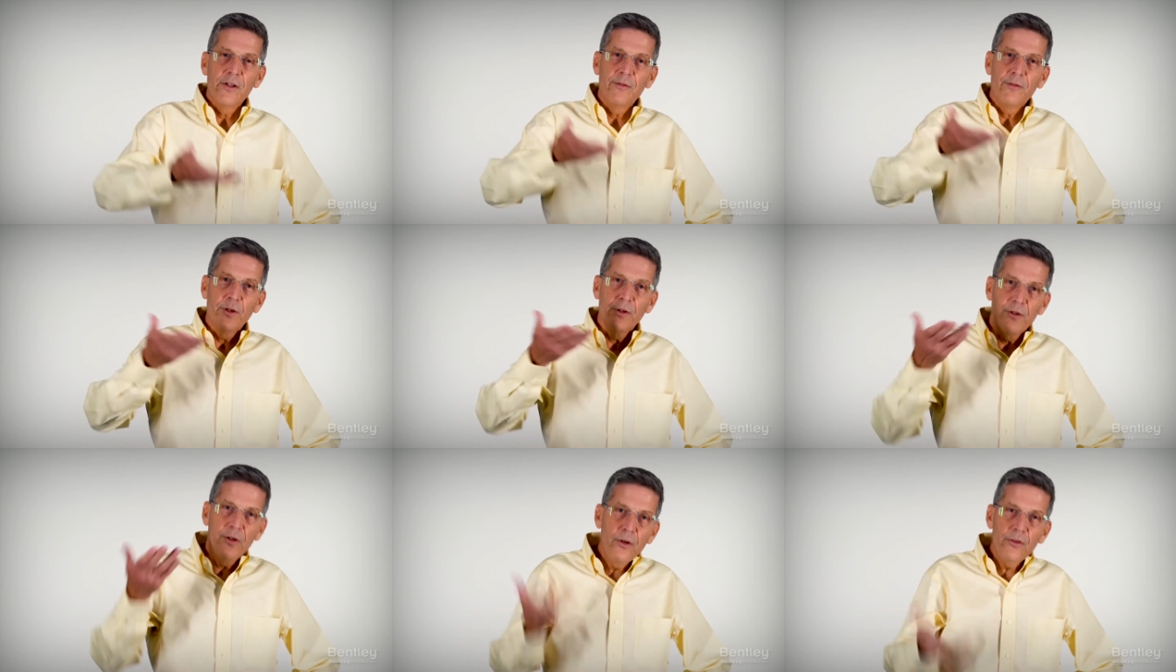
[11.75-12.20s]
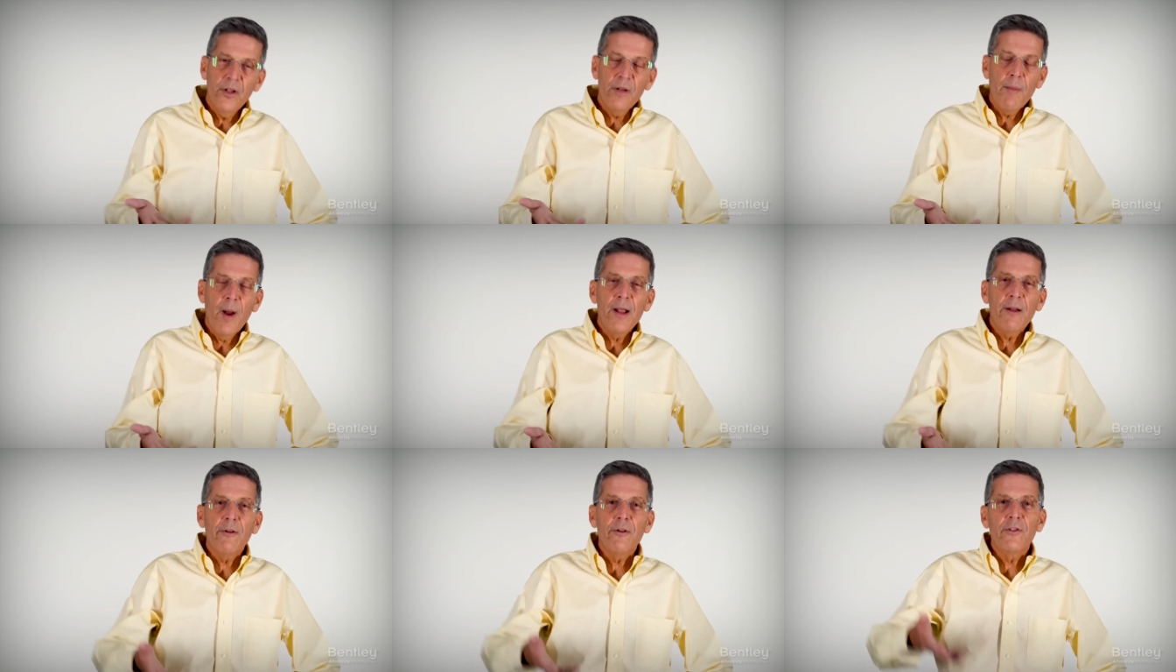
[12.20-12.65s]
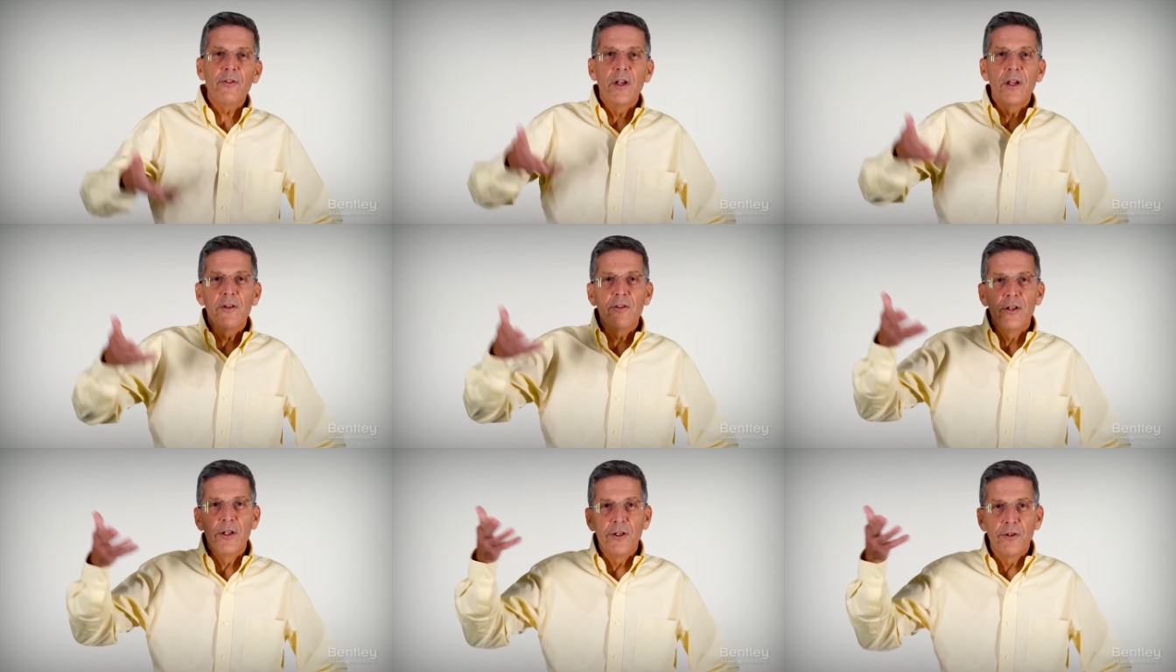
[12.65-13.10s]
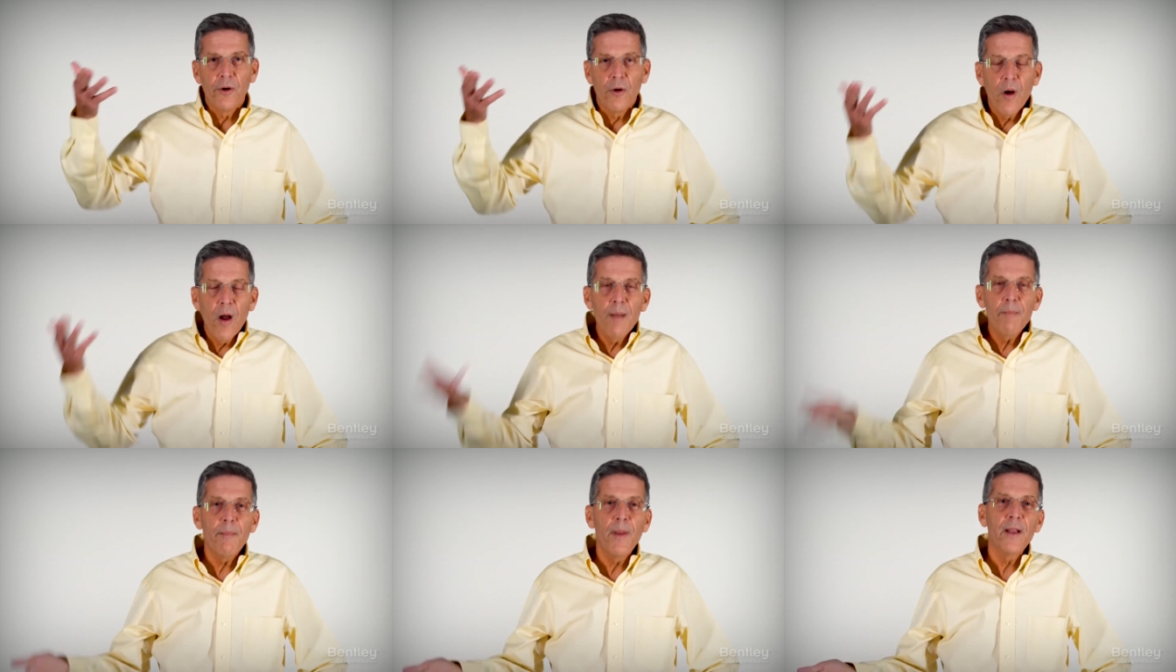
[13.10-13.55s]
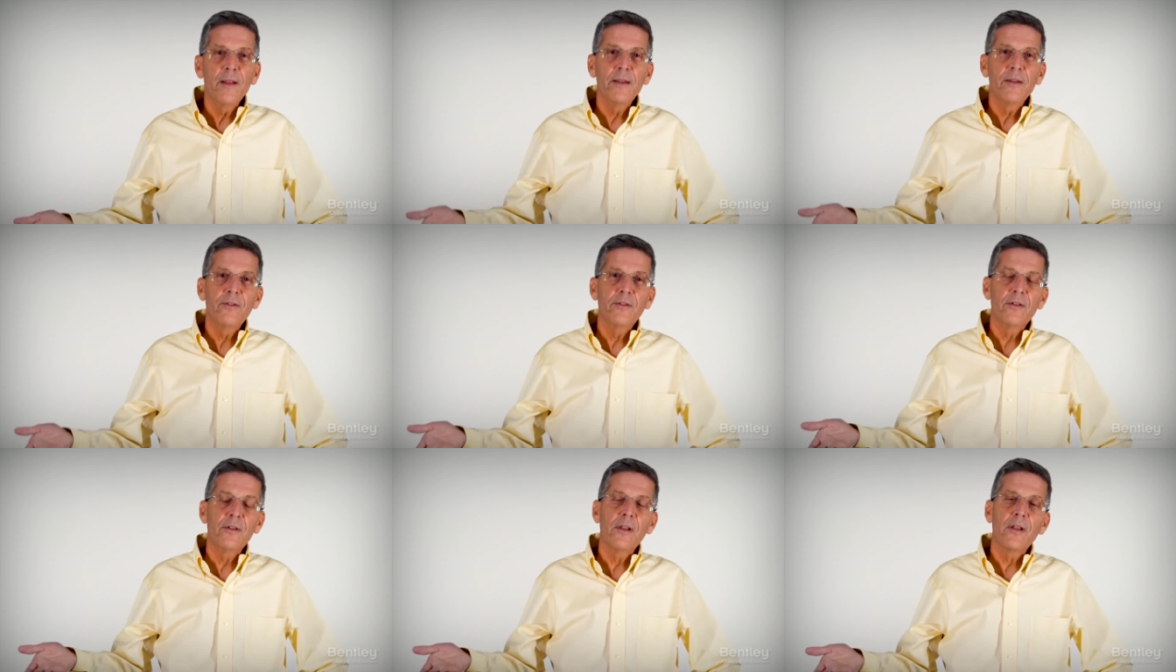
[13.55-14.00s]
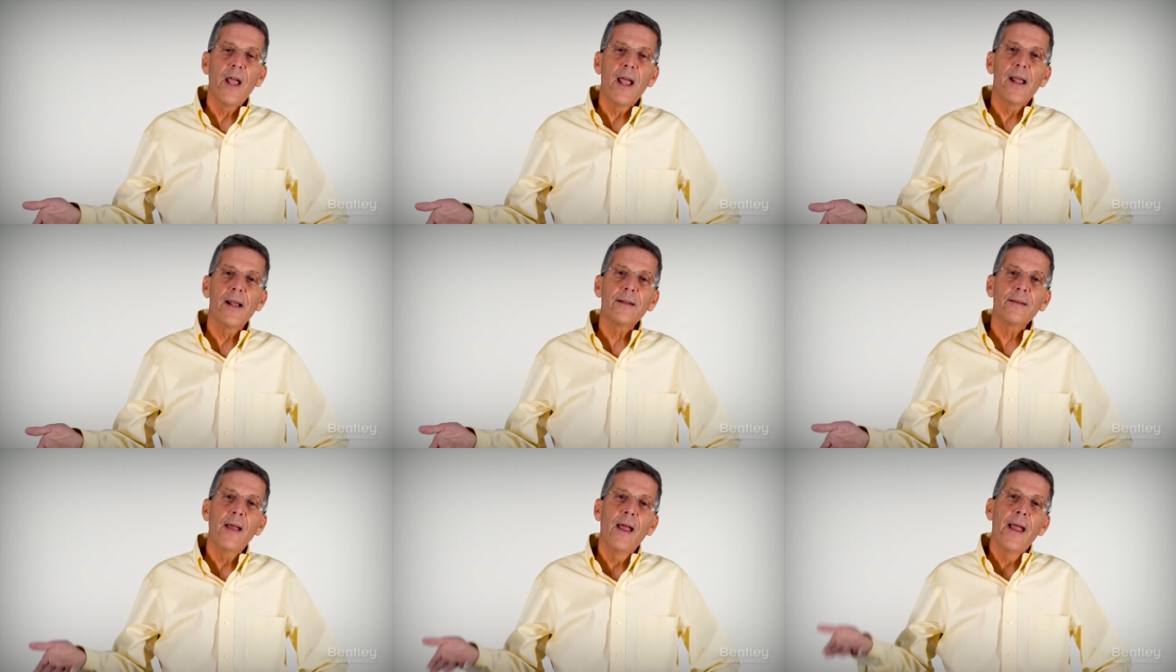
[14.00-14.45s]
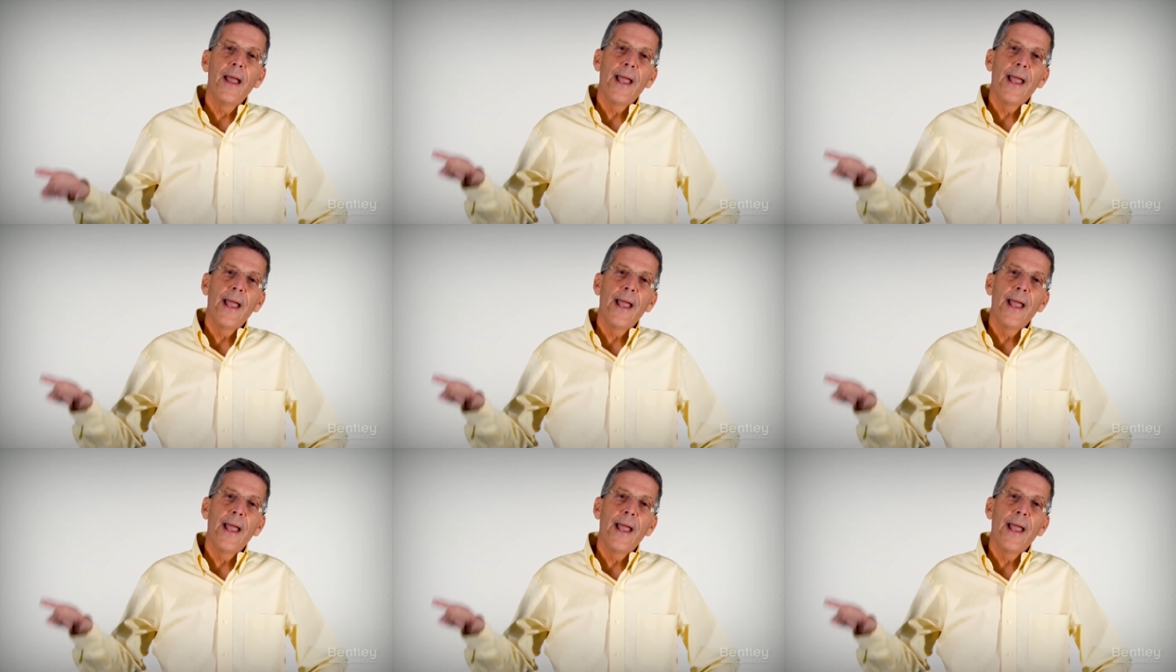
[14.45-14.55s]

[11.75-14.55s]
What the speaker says: If you're using MicroStation and you're on Bentley Select